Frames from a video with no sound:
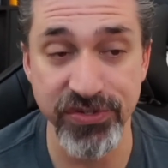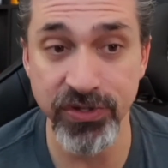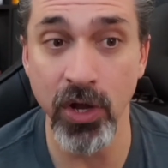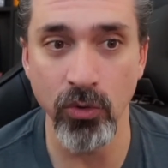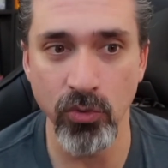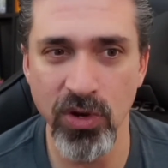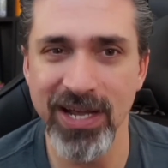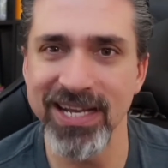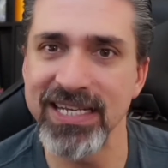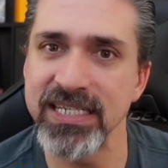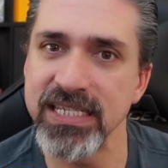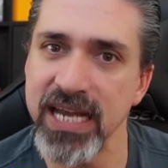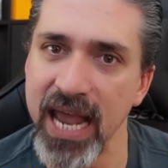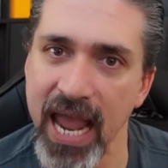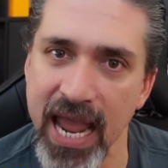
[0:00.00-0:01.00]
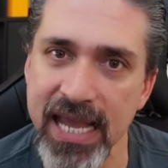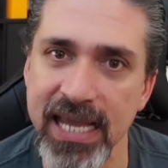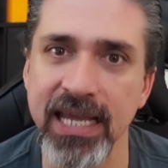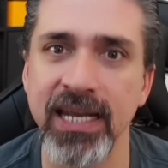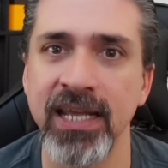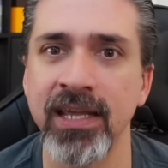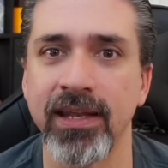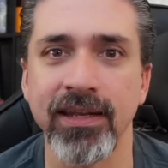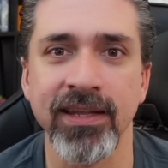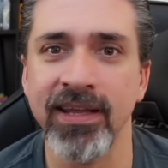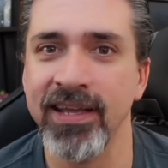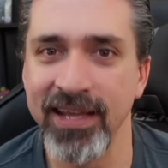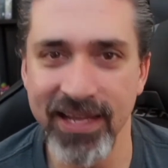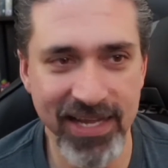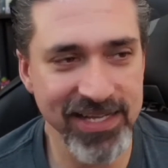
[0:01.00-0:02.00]
No, take it in.
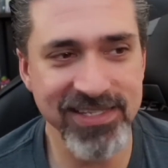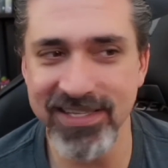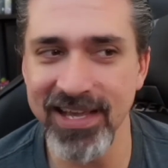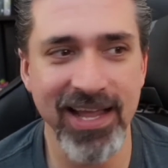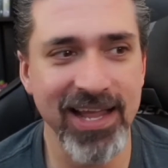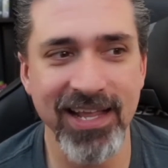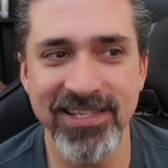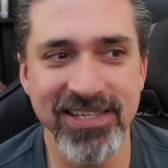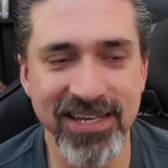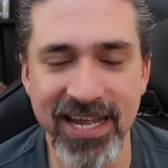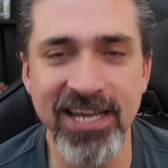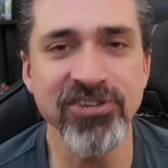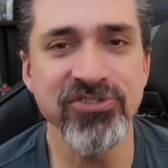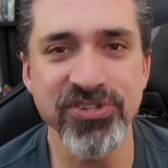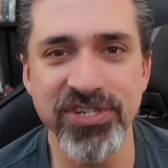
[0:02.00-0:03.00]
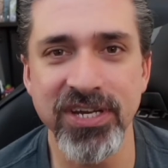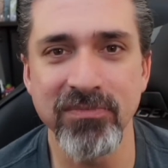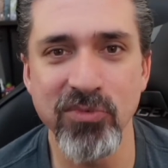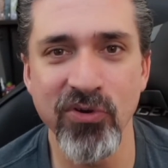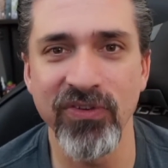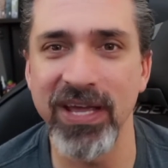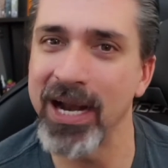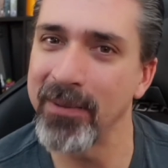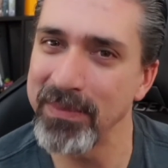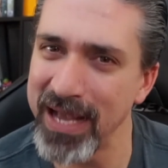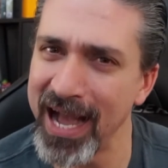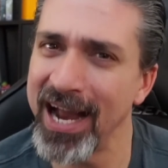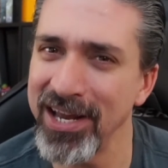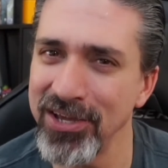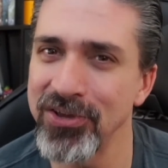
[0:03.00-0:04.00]
It's an interesting movie, and I'm
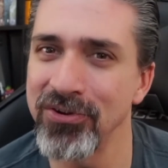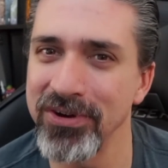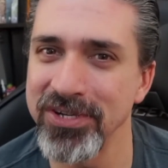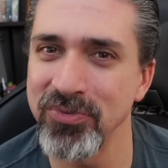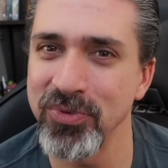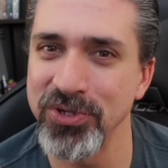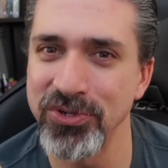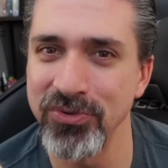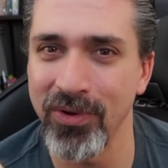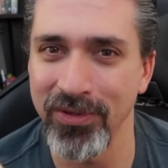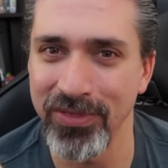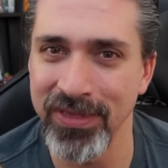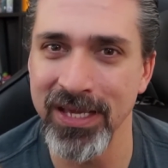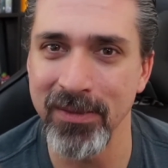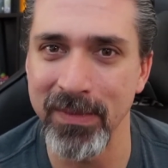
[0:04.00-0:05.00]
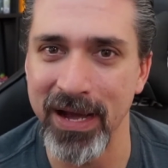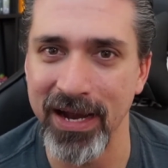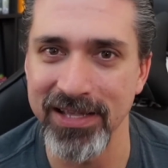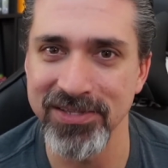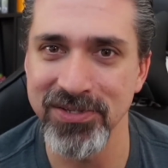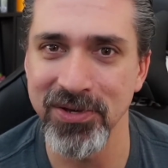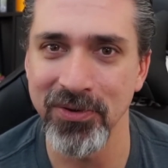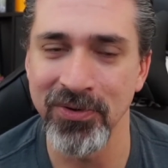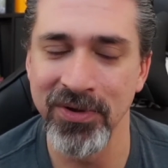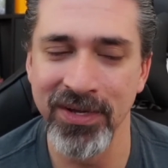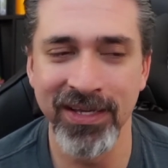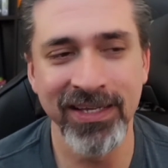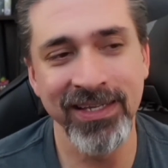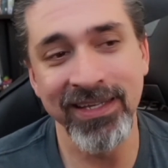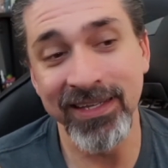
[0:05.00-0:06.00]
kind of curious what you all think about it. So
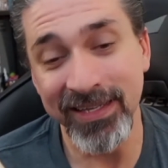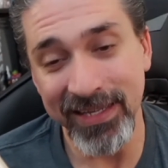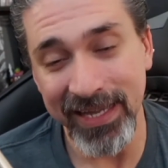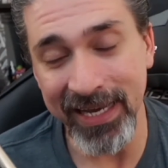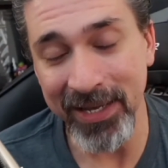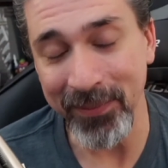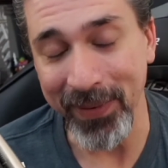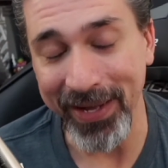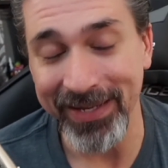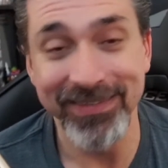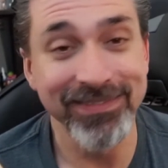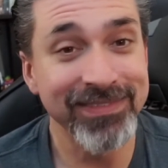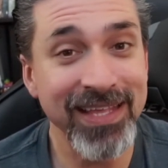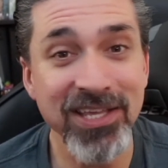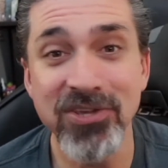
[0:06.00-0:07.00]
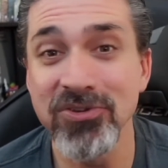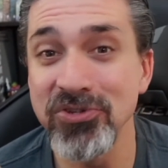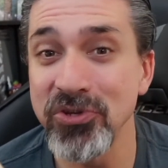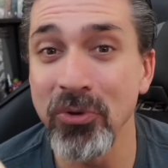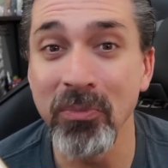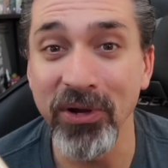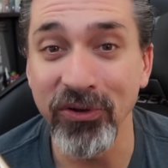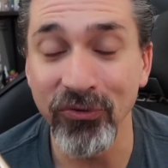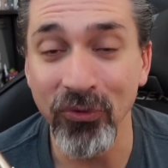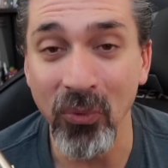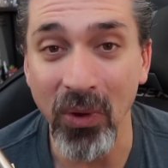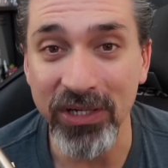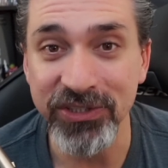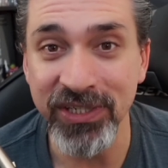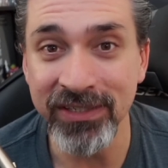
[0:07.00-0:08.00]
anyway, thank you so much for
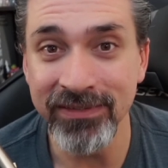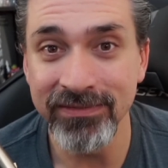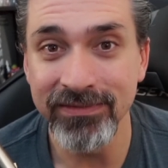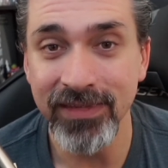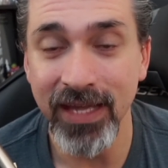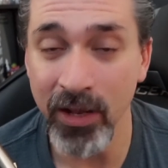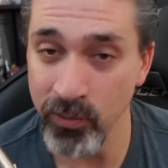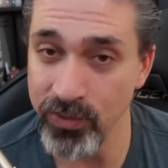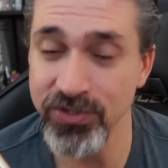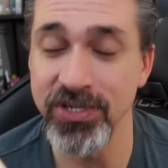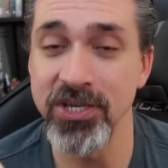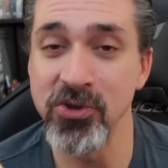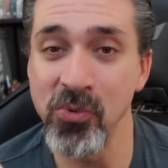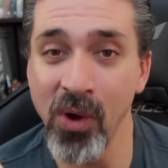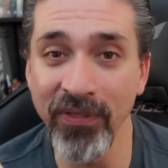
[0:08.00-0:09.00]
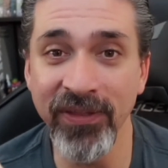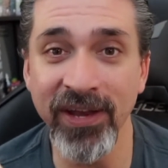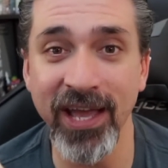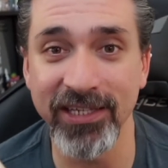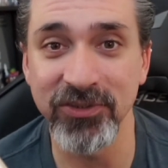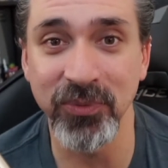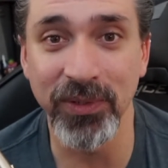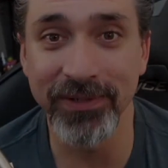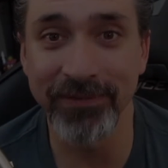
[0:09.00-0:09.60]
watching, and we'll see you on the next one.